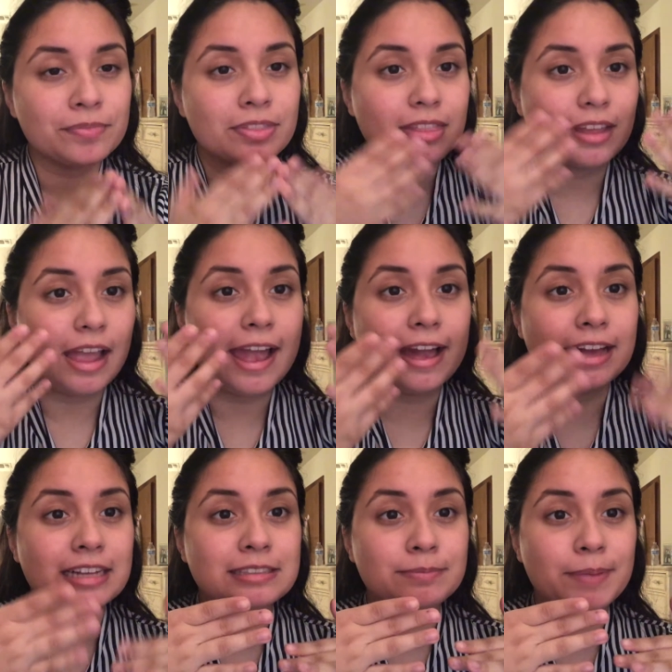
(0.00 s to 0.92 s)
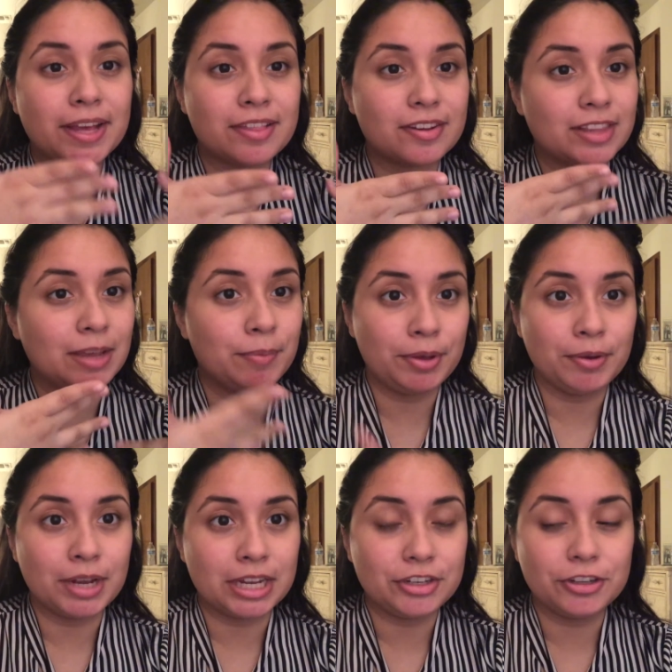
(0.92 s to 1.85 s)
and basically what you
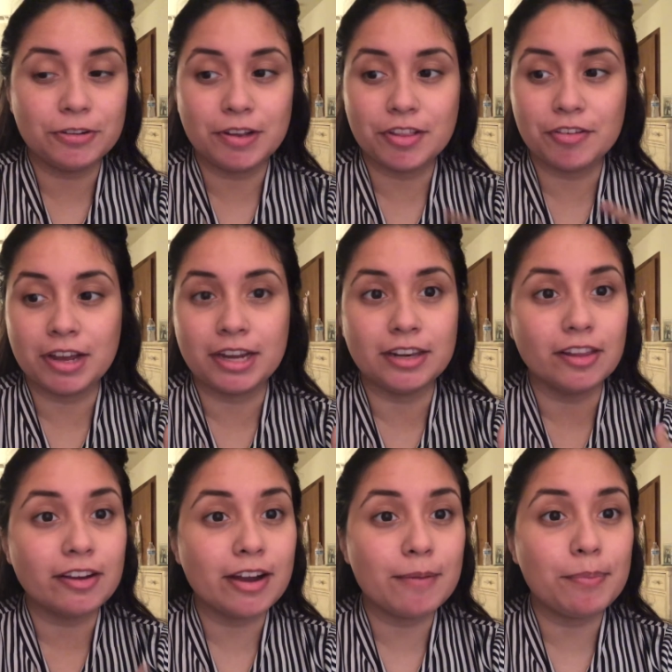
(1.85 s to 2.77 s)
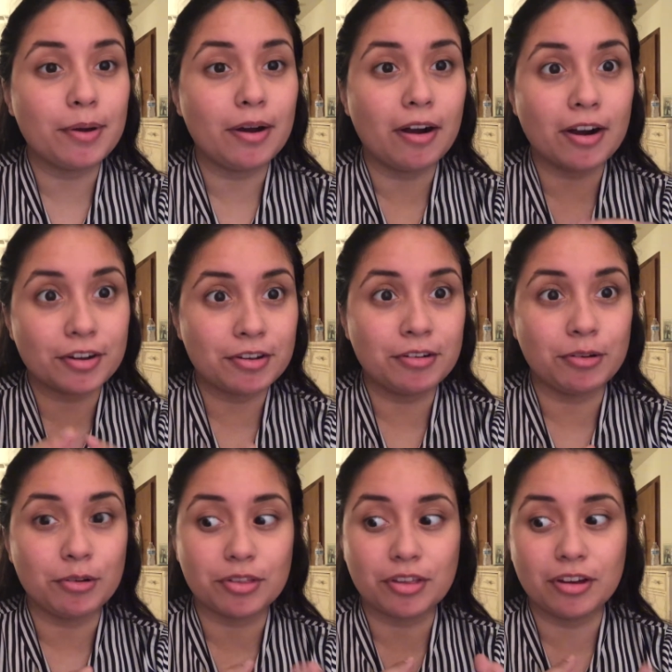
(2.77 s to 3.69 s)
can do is you can look up
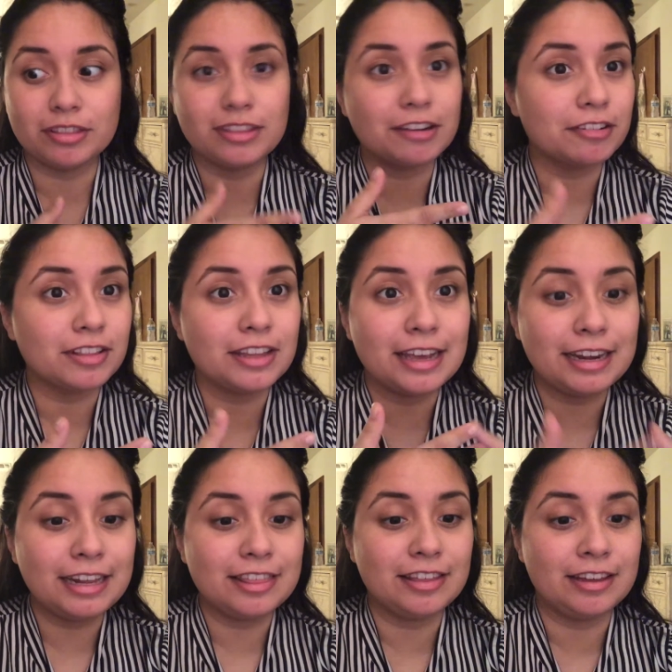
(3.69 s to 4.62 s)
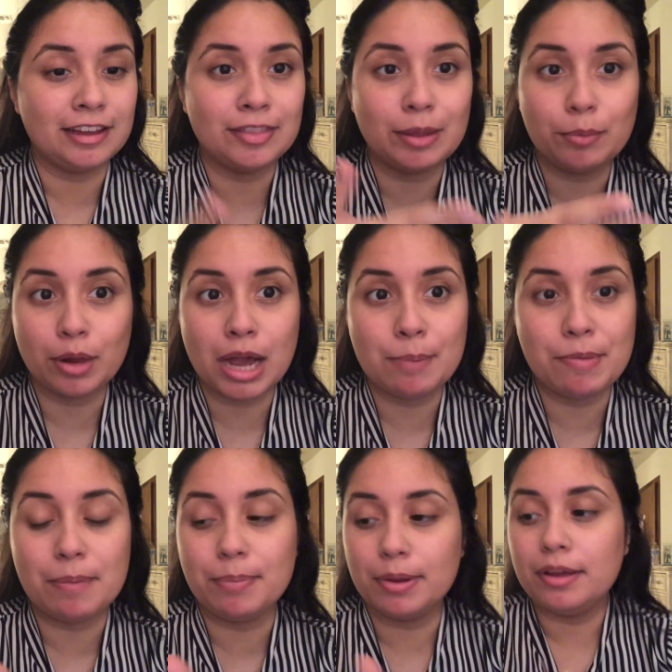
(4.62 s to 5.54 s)
articles on literally anything and they will come
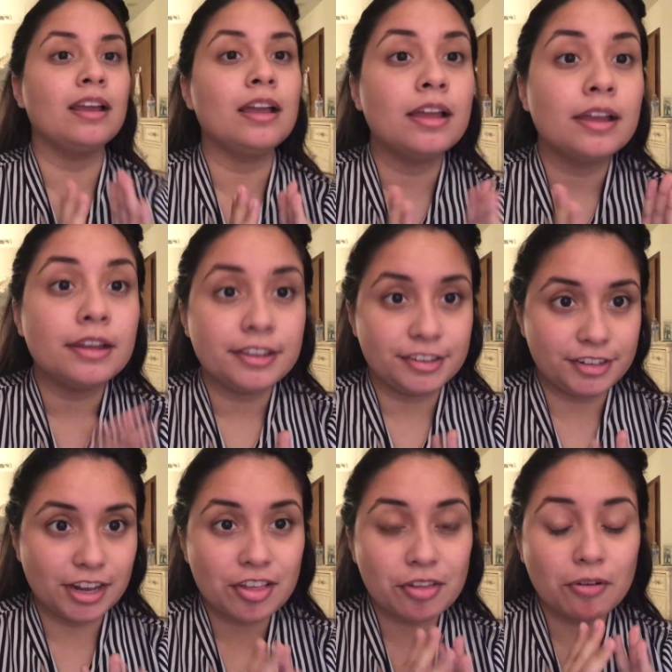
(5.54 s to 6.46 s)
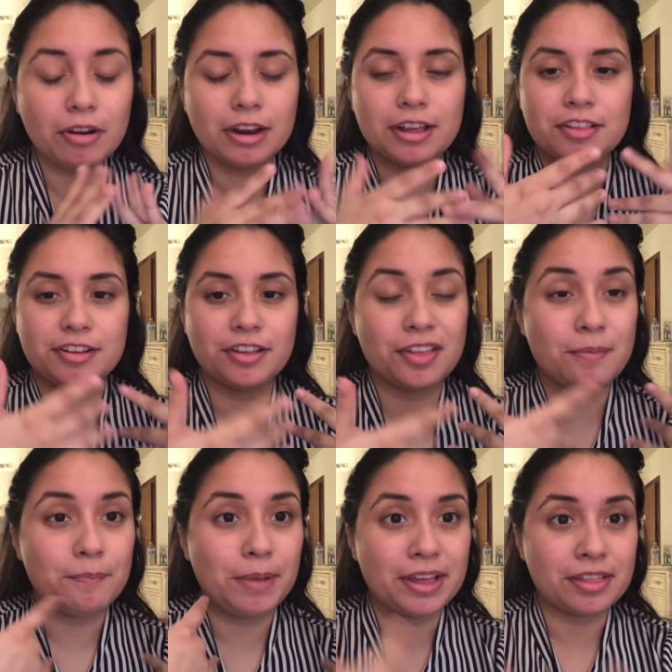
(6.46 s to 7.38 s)
up. Jstor is just
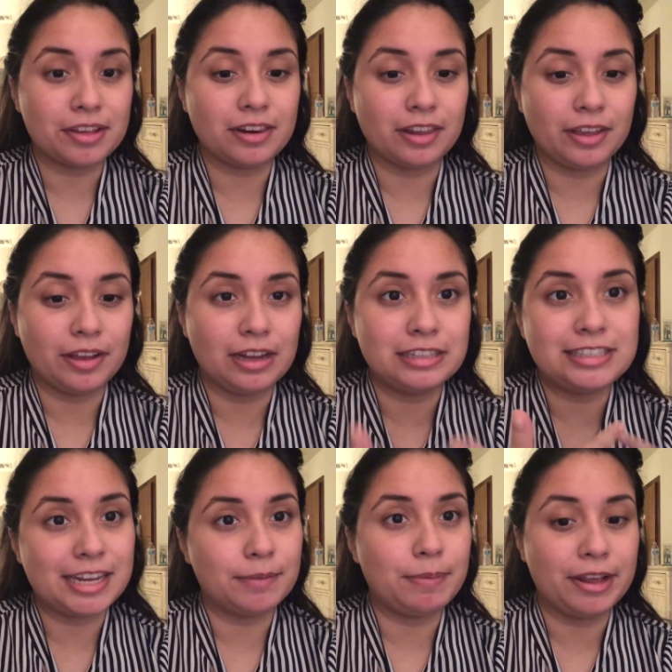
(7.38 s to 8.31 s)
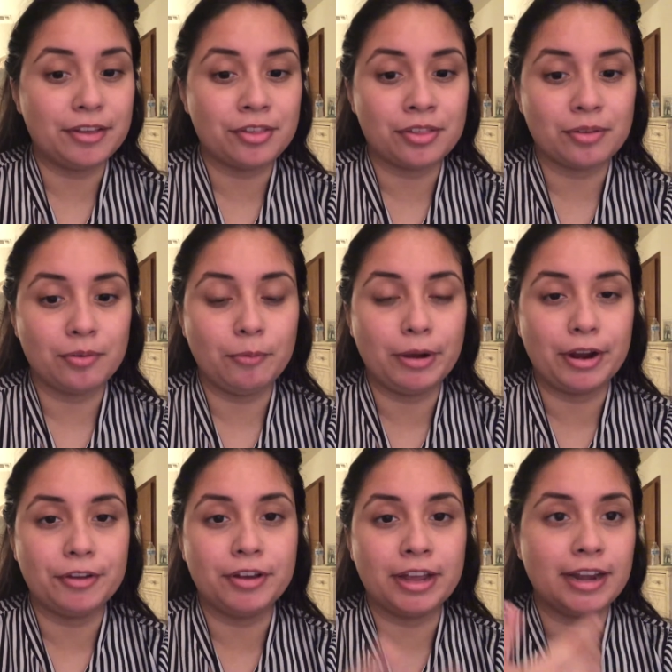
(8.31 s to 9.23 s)
basically a database where
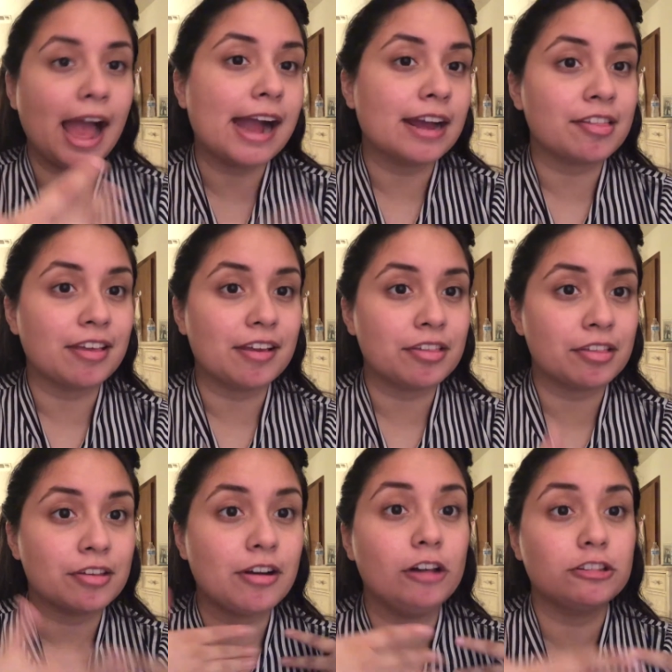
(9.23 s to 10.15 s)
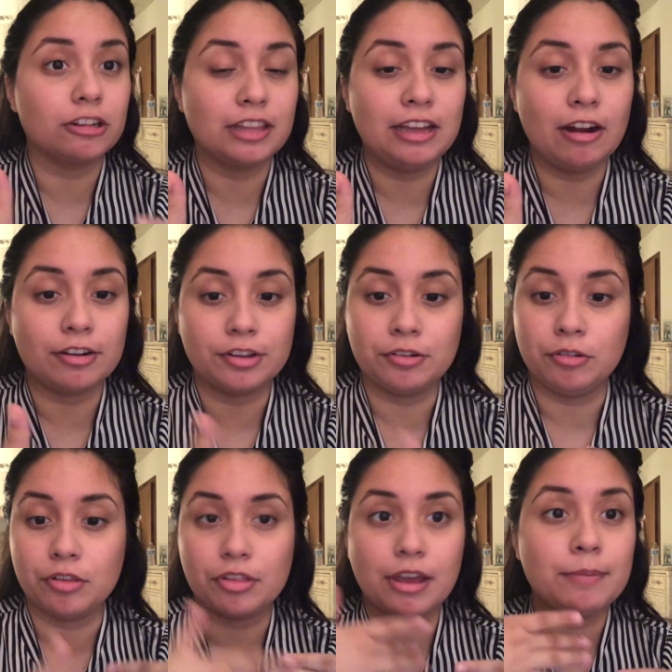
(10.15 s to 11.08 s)
you can access scholarly
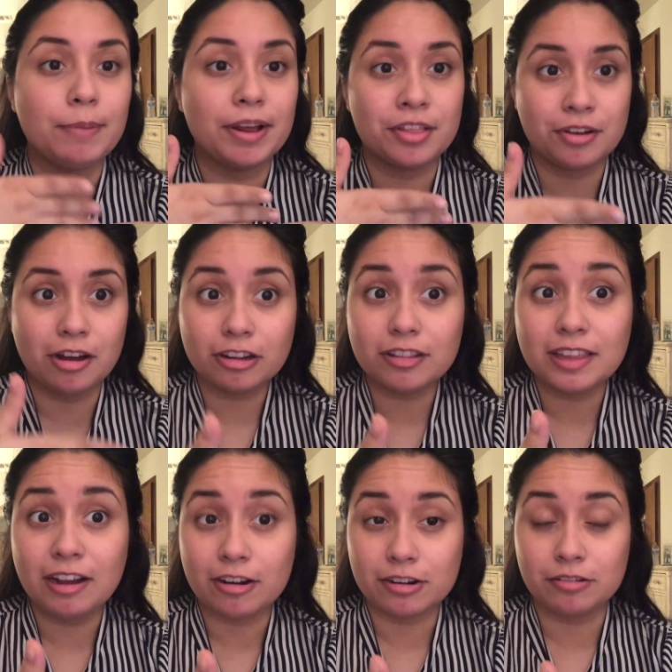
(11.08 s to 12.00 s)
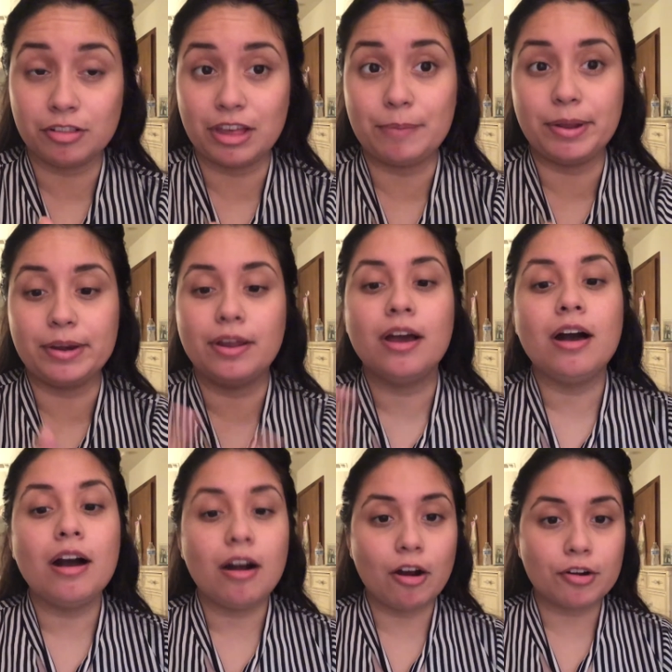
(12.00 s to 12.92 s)
articles, and by scholarly articles I mean
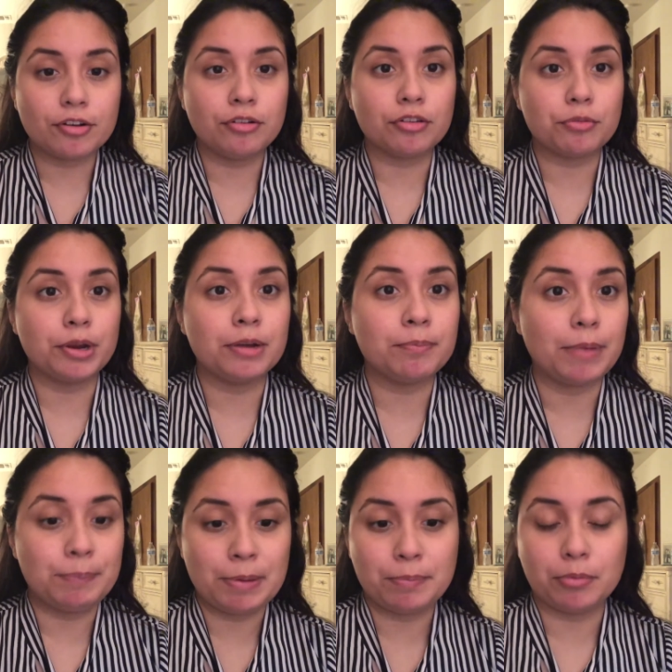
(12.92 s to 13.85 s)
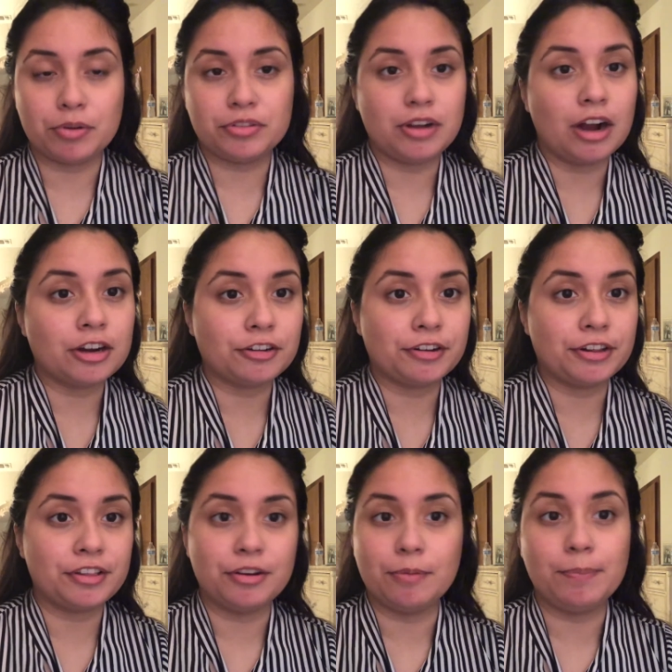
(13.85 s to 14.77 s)
articles written by people with doctorates,
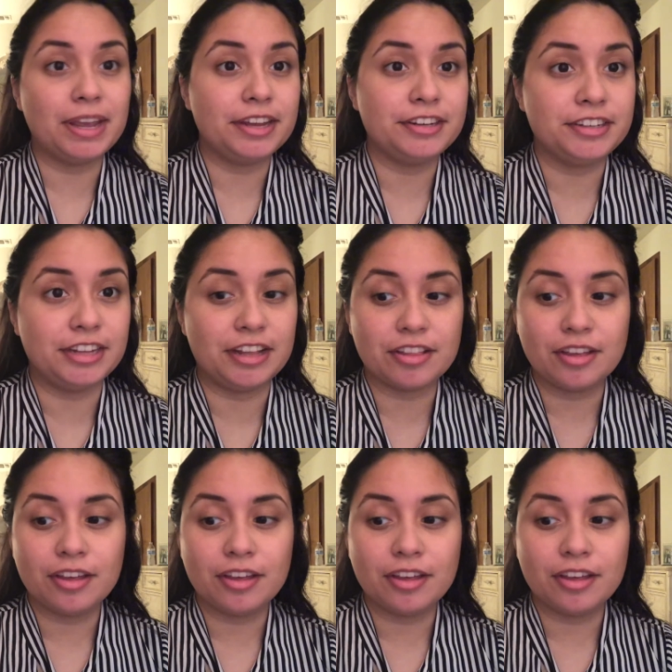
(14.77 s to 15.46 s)
PhDs,